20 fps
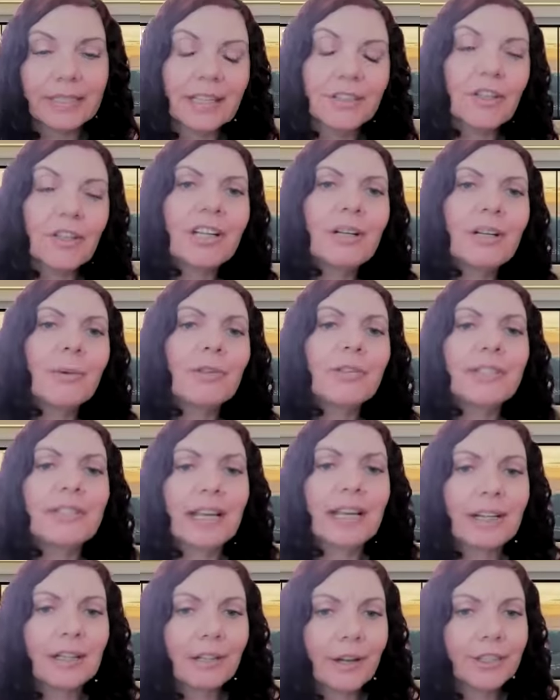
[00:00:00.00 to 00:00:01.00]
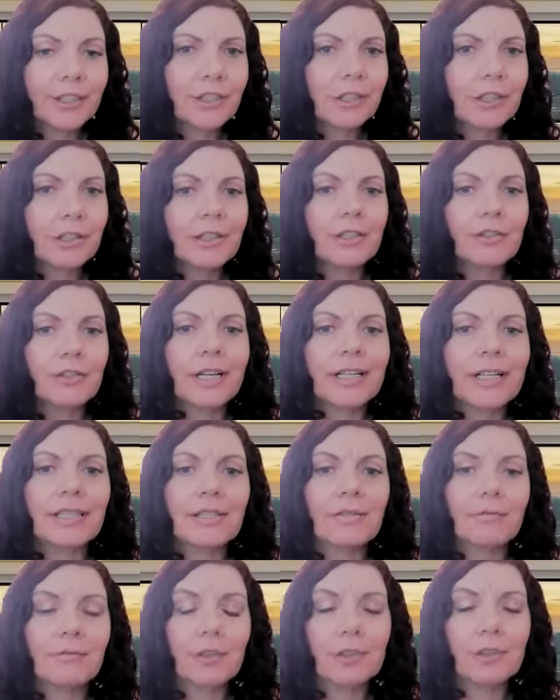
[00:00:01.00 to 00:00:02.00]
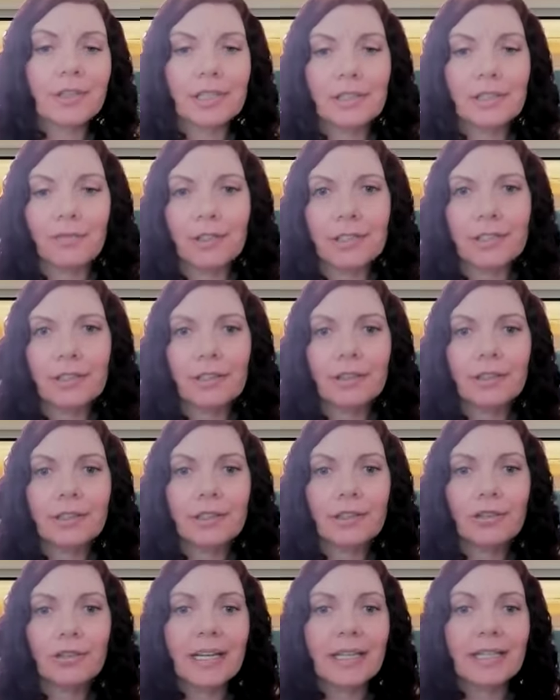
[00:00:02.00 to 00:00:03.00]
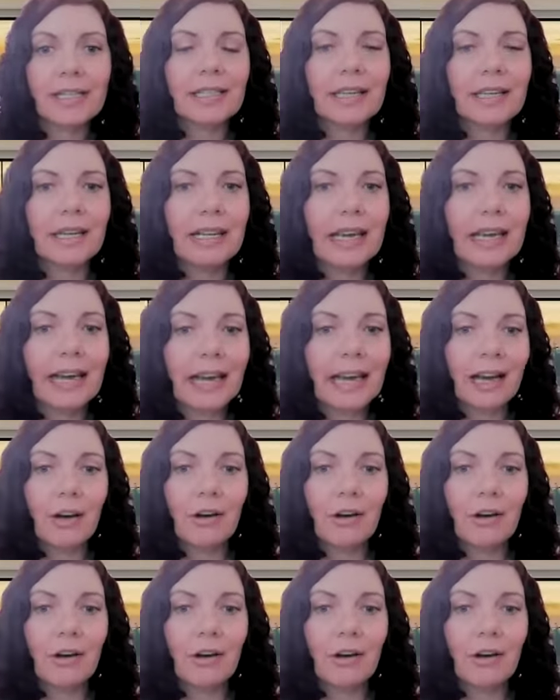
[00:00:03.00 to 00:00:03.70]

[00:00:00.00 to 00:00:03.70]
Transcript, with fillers: because I talk about psychological stress versus physical stress and